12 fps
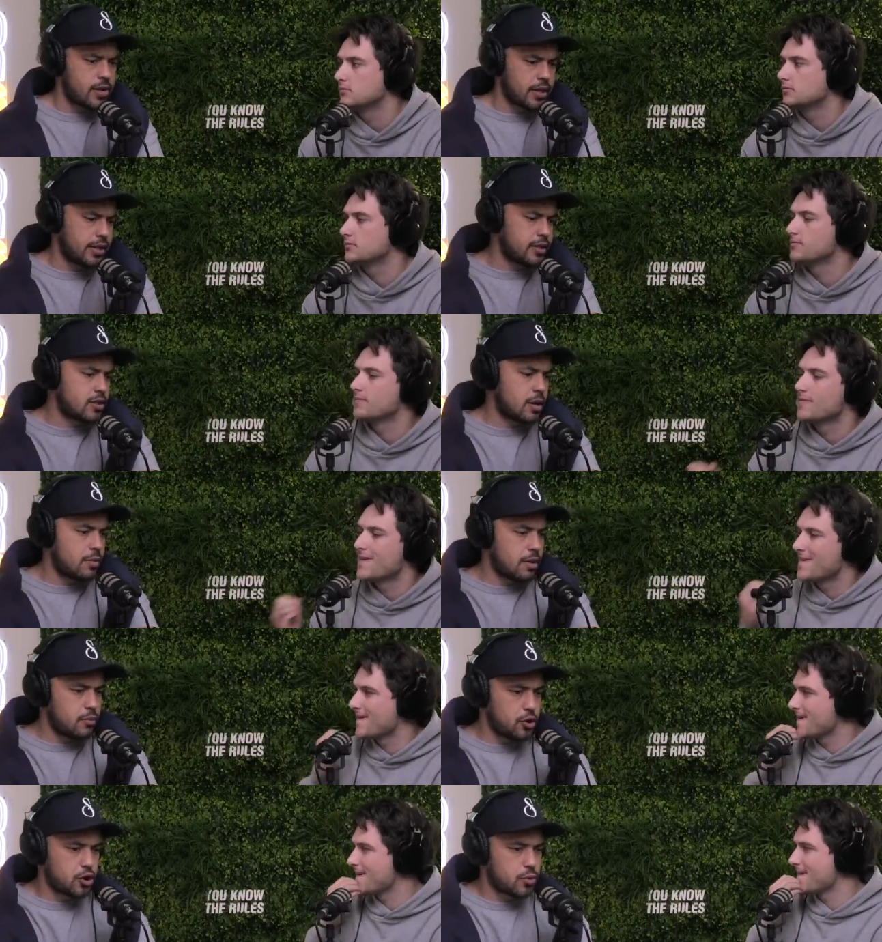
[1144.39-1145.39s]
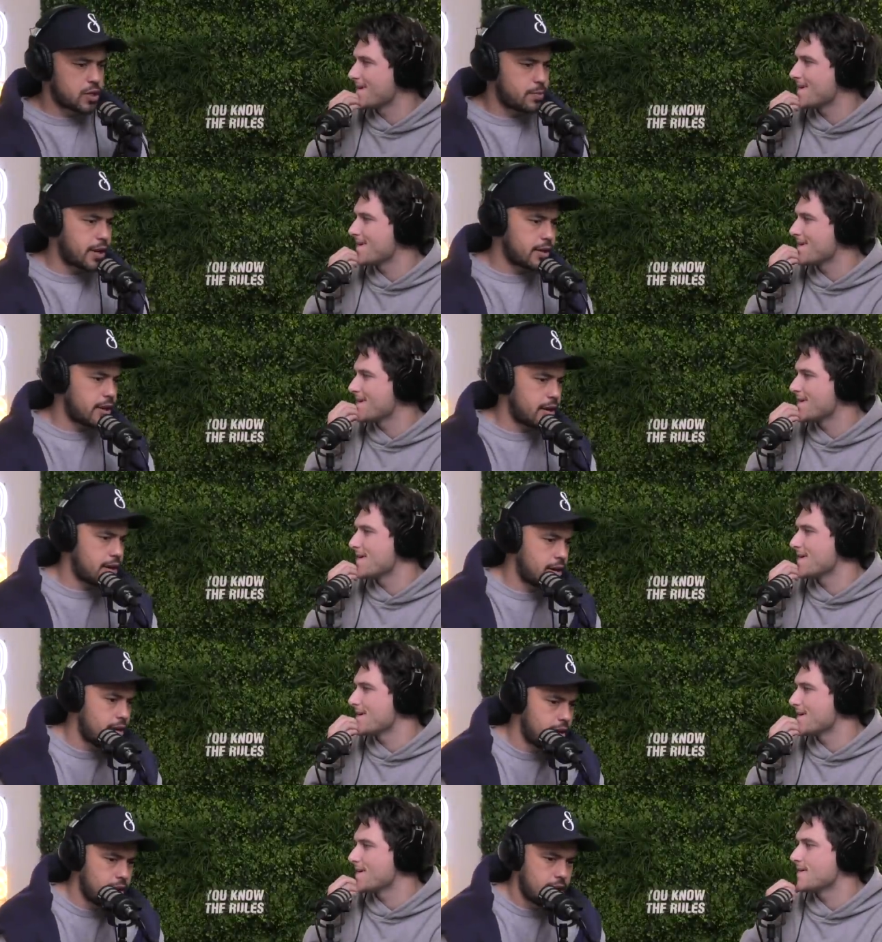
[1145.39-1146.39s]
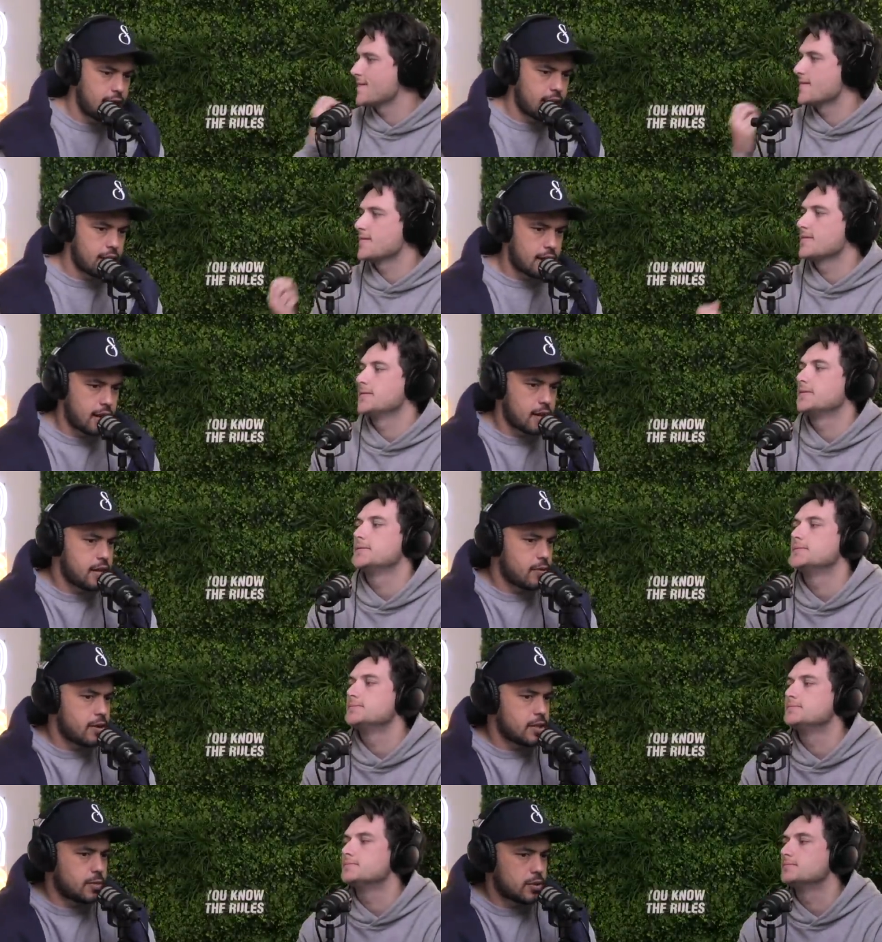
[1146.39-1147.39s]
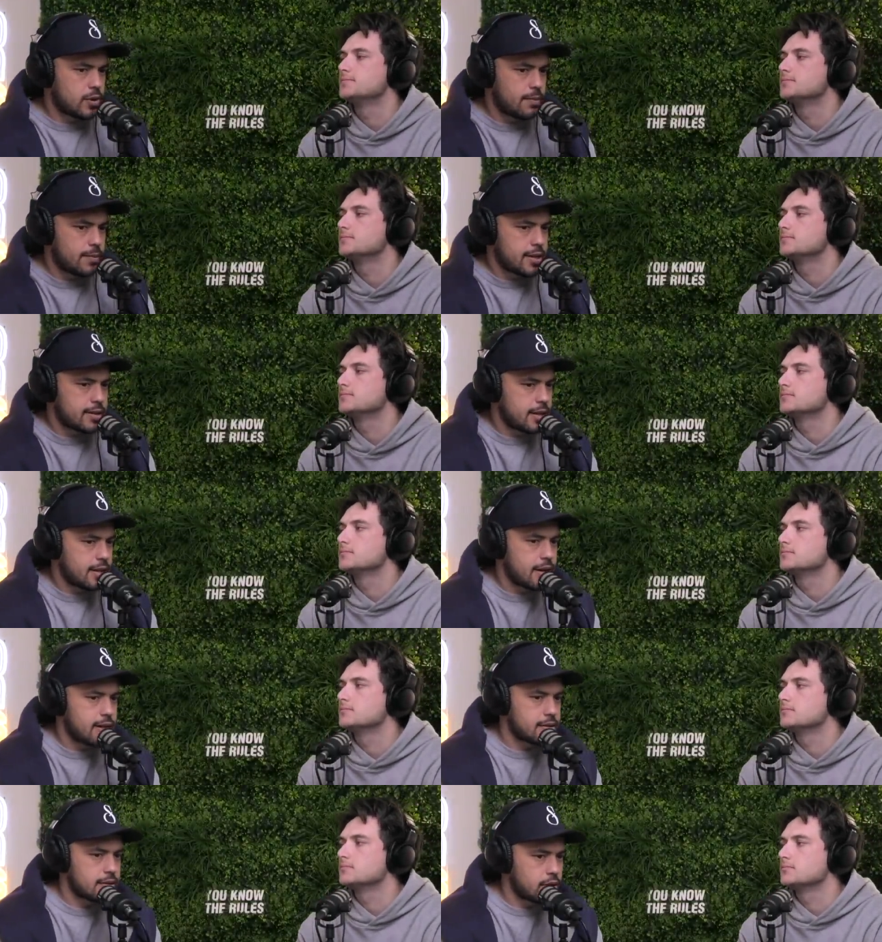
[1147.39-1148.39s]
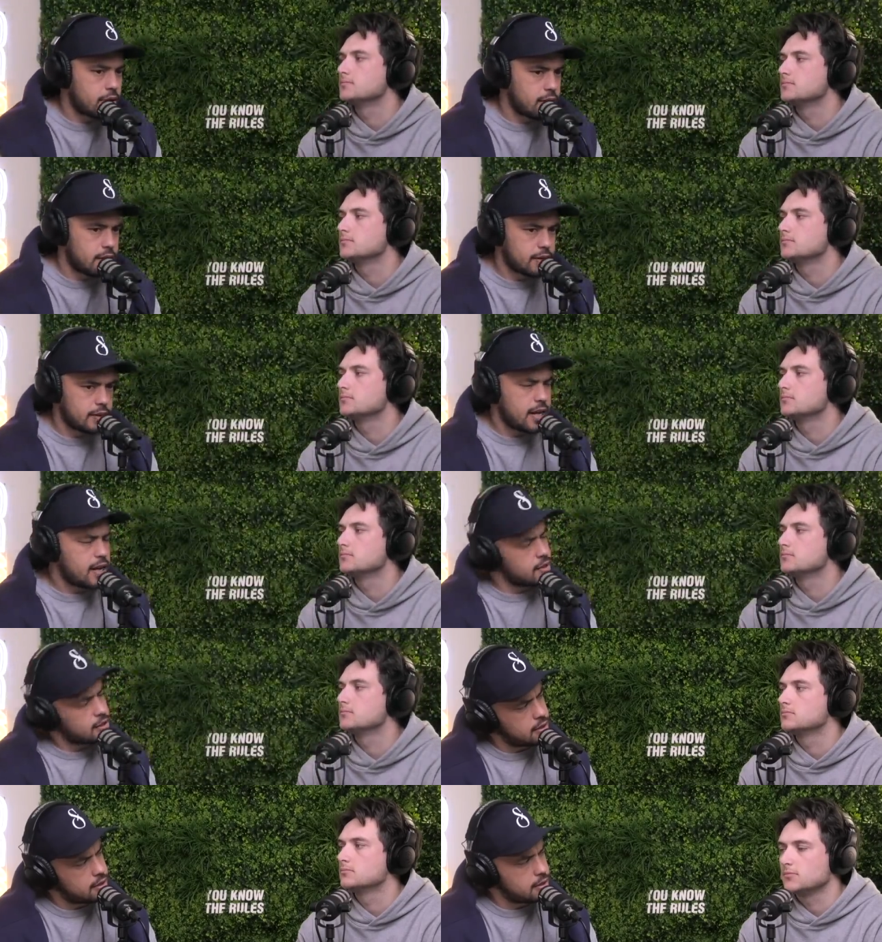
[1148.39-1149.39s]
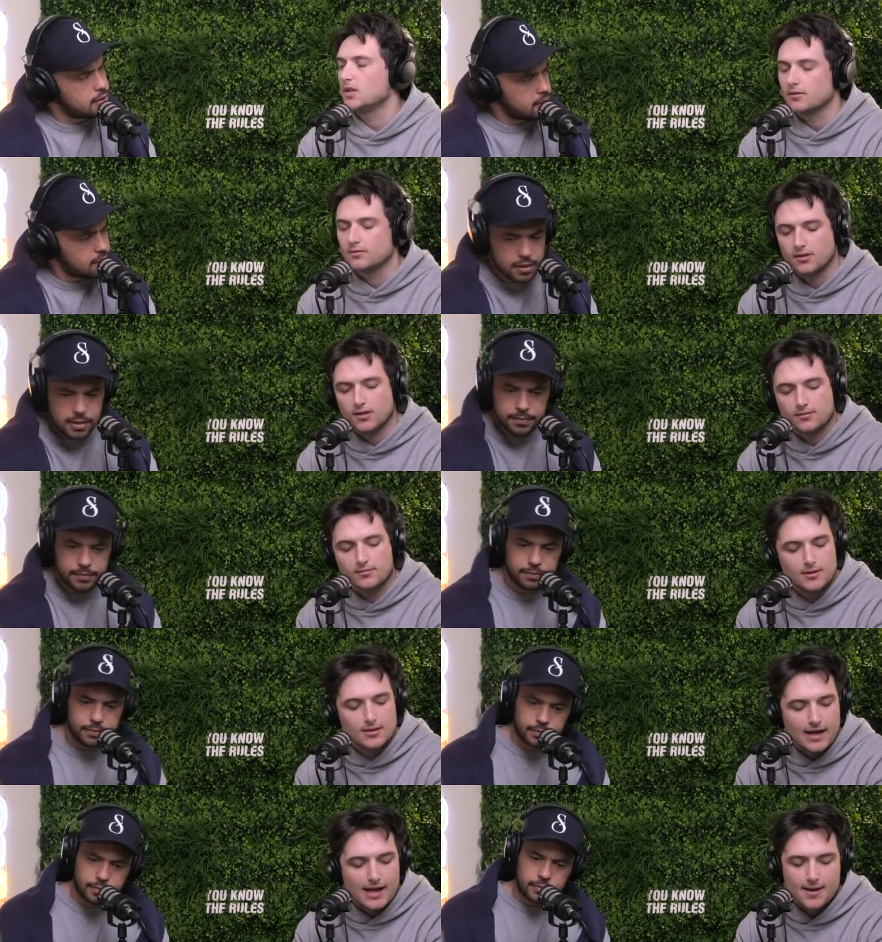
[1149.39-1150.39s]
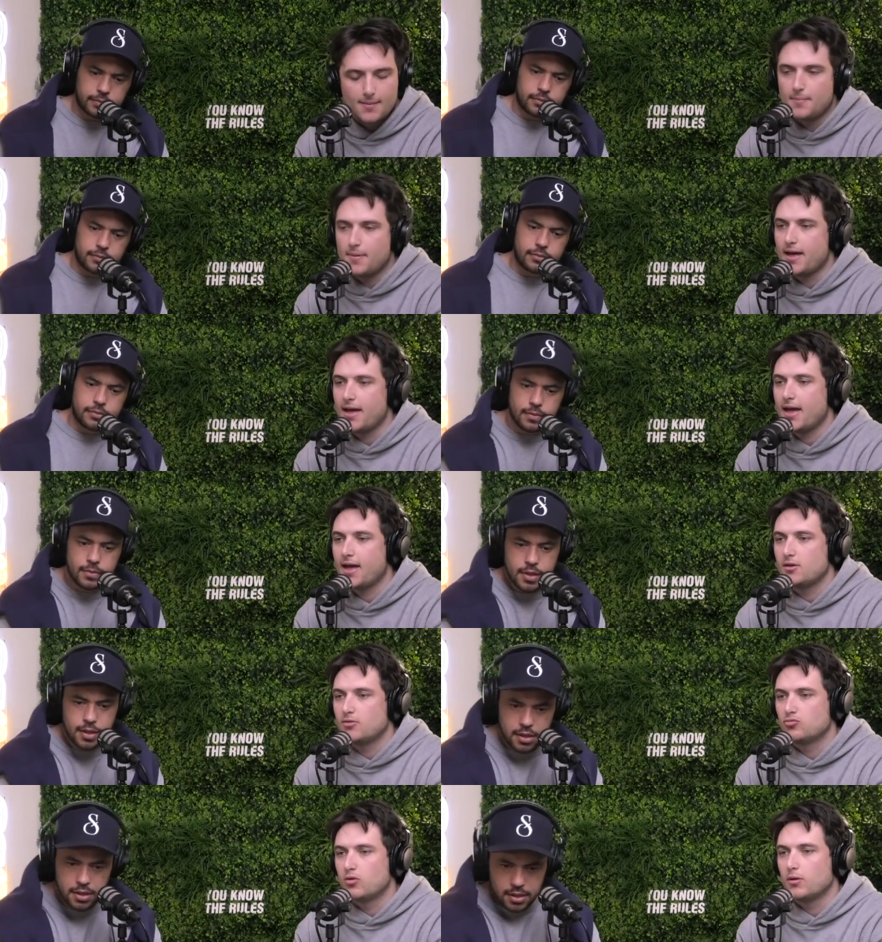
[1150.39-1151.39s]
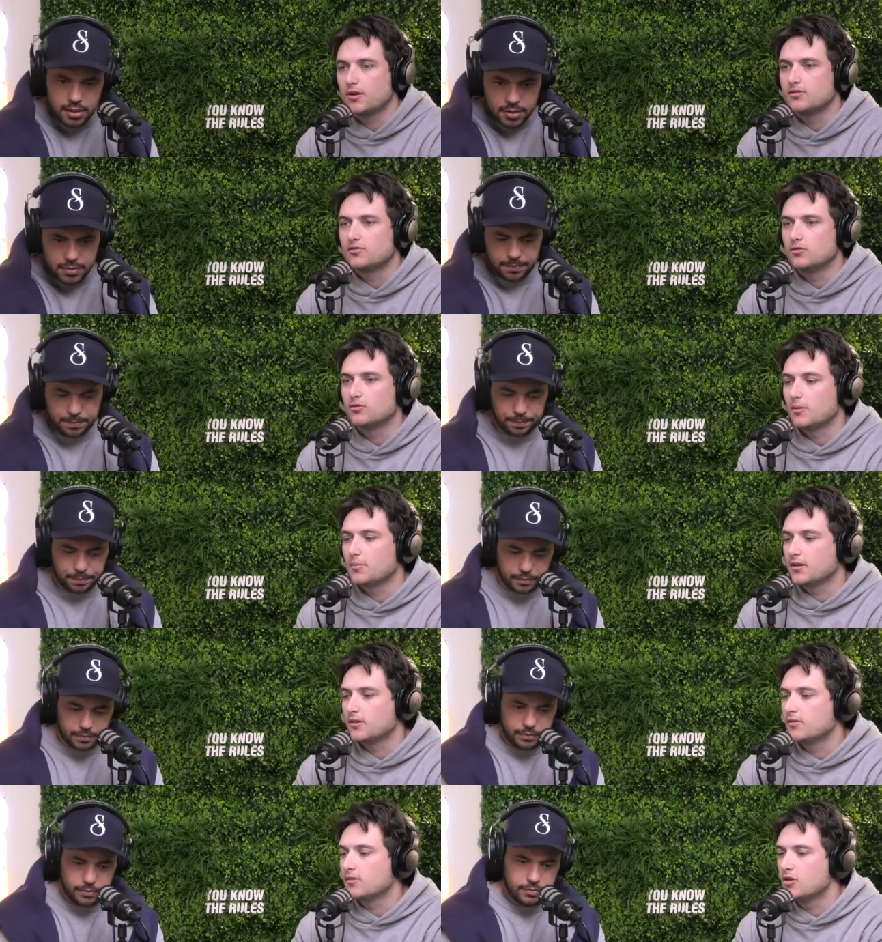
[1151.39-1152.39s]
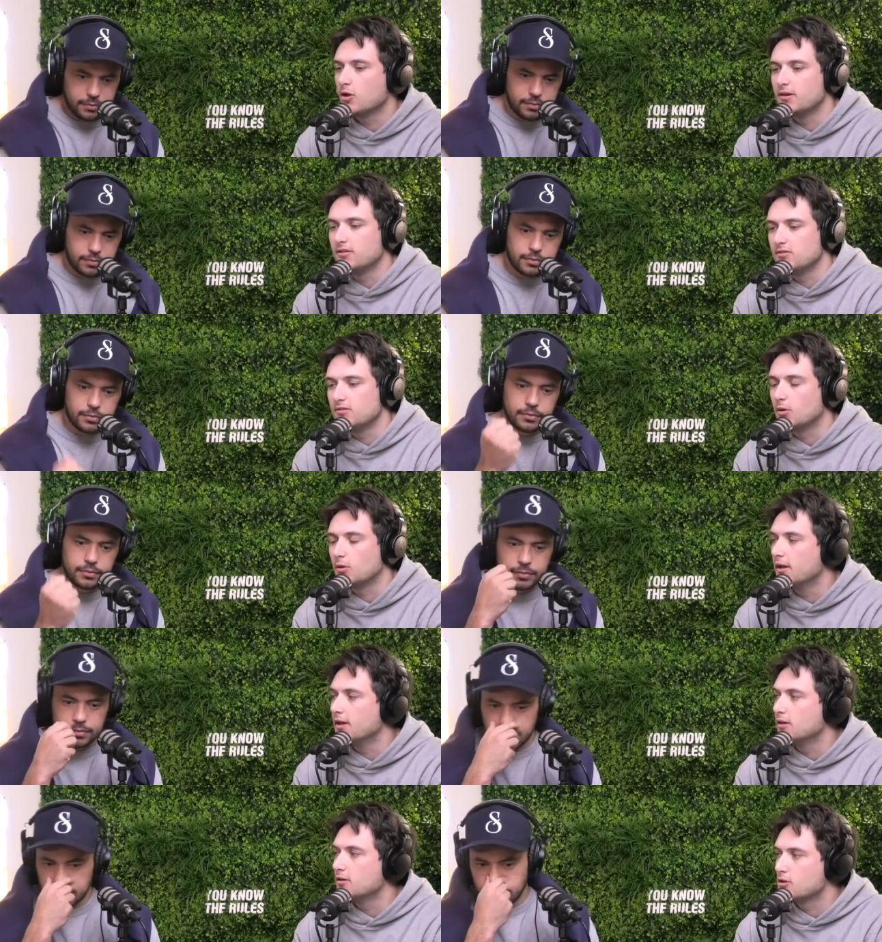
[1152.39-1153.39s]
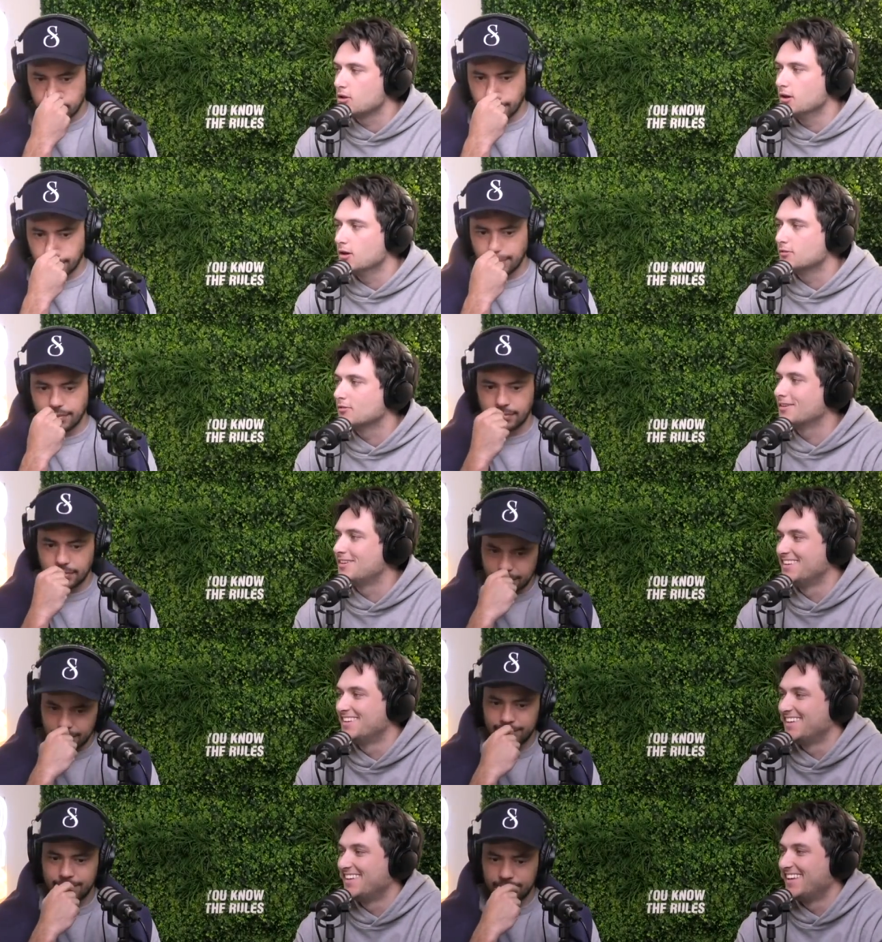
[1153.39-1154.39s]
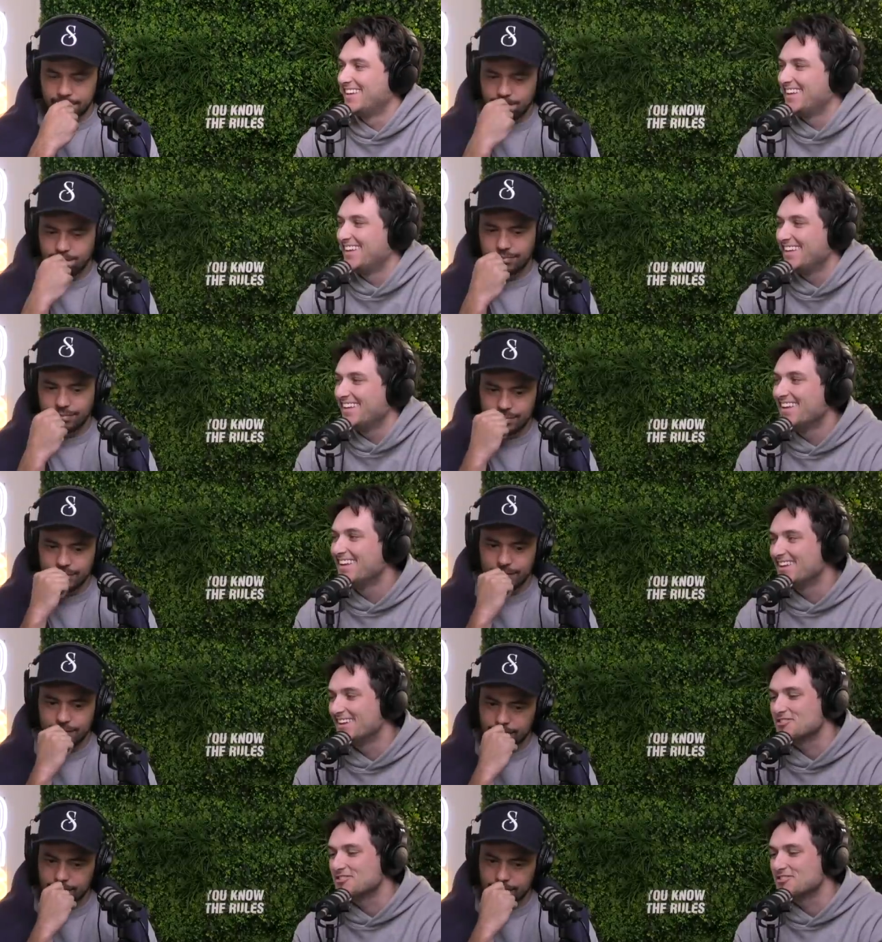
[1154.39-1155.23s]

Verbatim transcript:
Speaker 1: I think there's got to be a mutual respect there, and uh, there is between BSC and us. So yeah, yeah, So,
Speaker 2: Um, and rolling into something, there's no easy segue here. She knows. Mm.